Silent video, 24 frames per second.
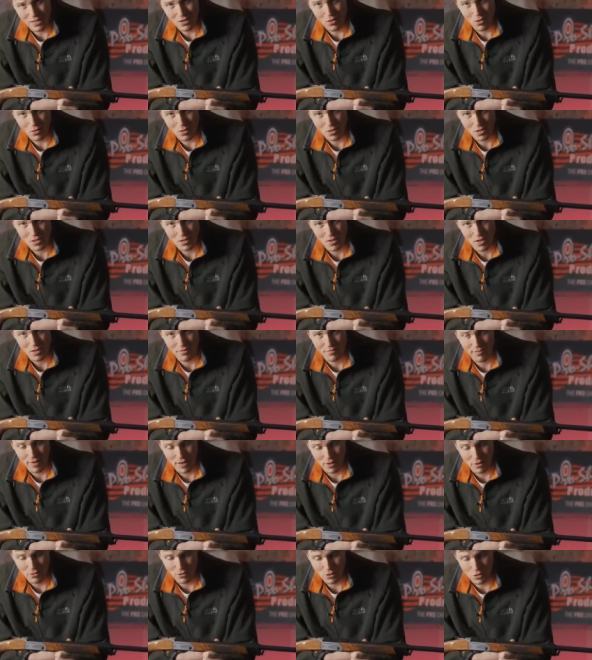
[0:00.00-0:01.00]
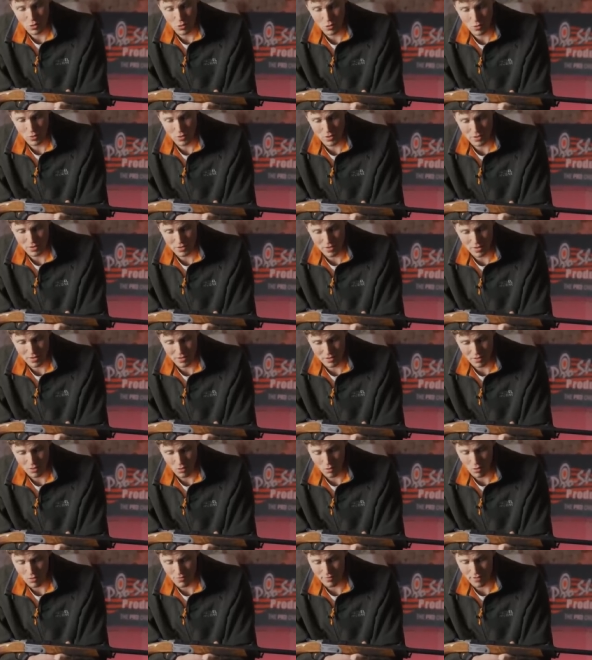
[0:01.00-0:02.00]
not a fallow stalker's
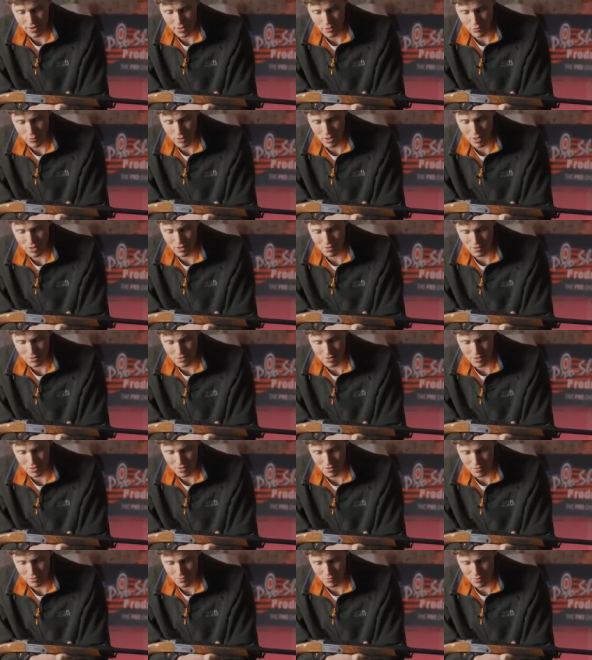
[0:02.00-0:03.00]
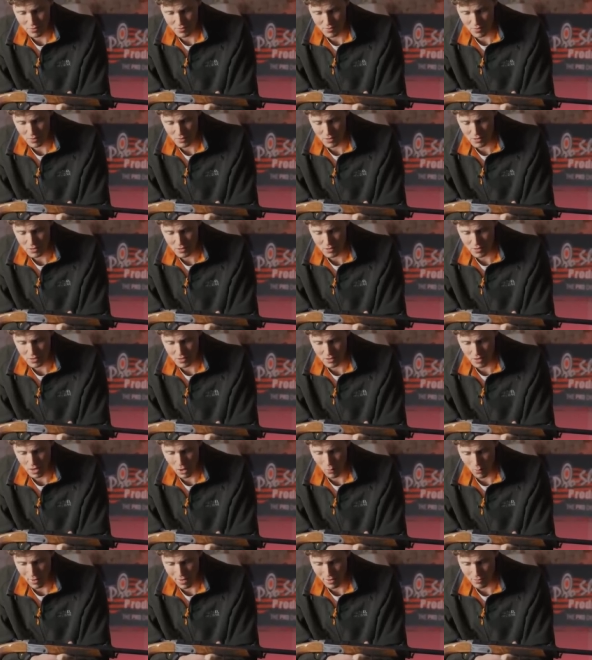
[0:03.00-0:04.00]
gun or a fallow colours gun. But for somebody who's going to
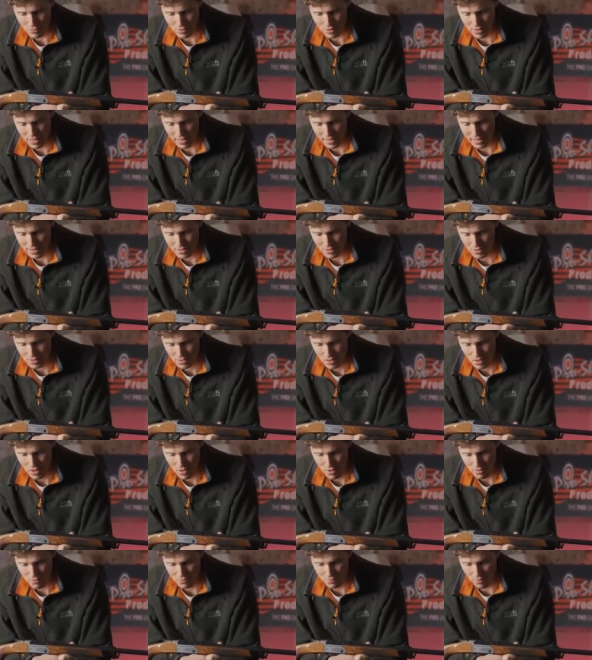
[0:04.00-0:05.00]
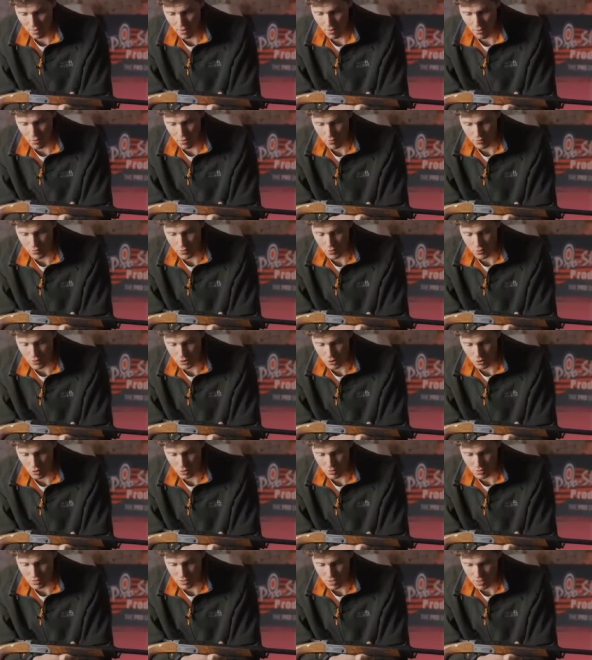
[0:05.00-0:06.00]
go out and fire a few
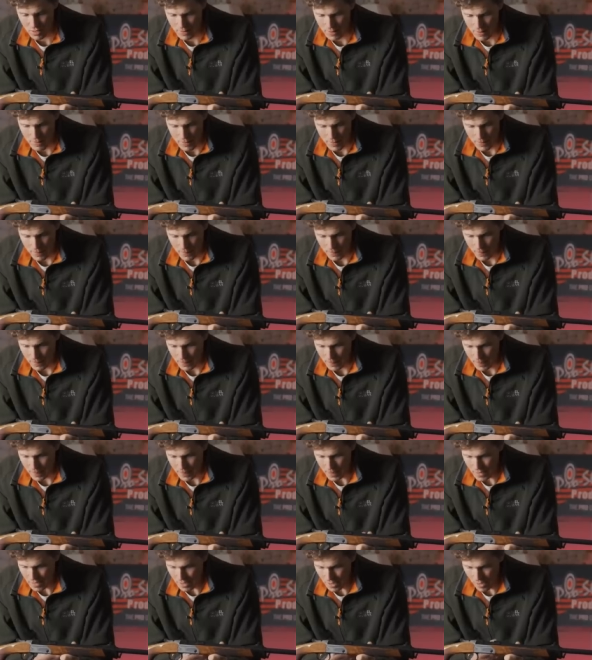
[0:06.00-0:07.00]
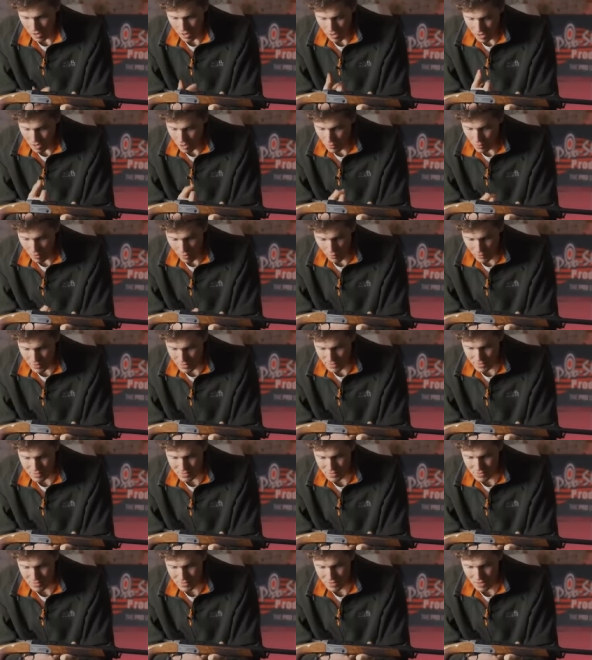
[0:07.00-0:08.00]
shots, go
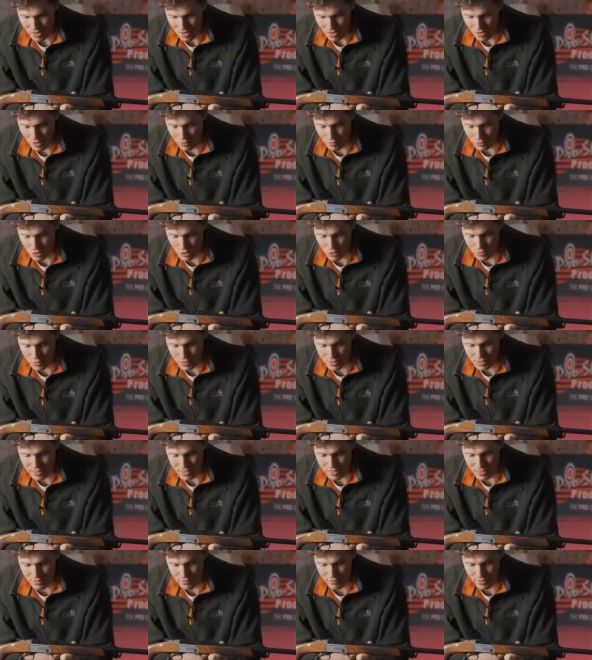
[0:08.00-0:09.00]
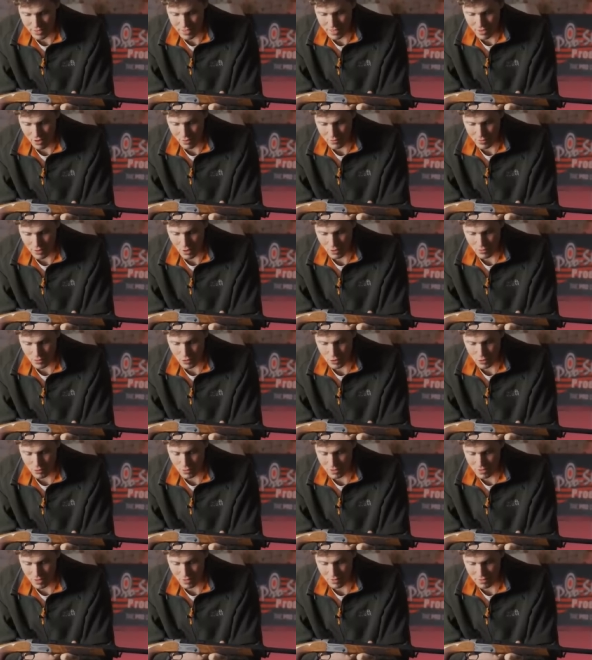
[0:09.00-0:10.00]
and shoot a deer, reload, go and
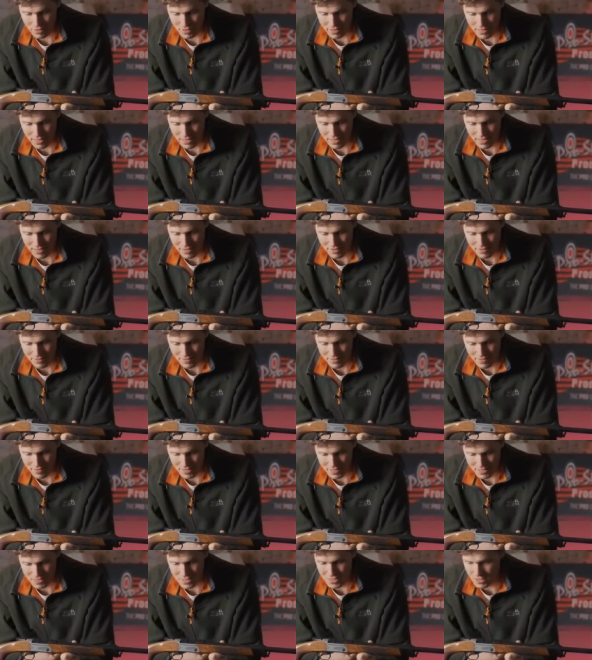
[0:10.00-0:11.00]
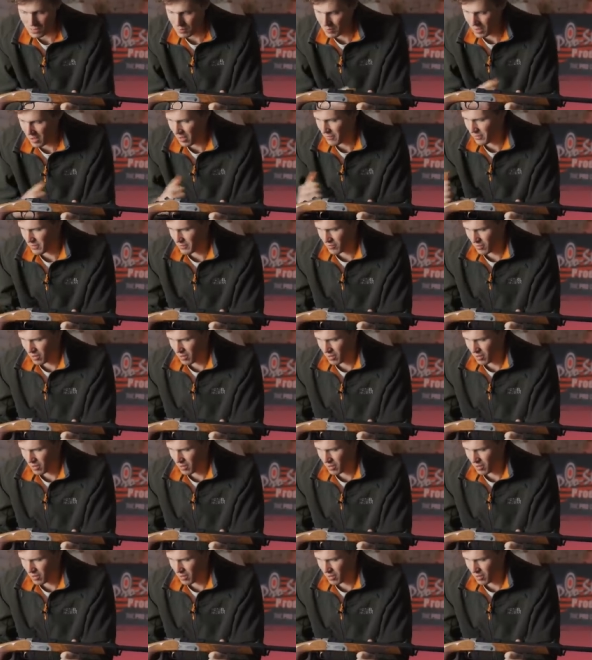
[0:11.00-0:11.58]
shoot another deer, this is the perfect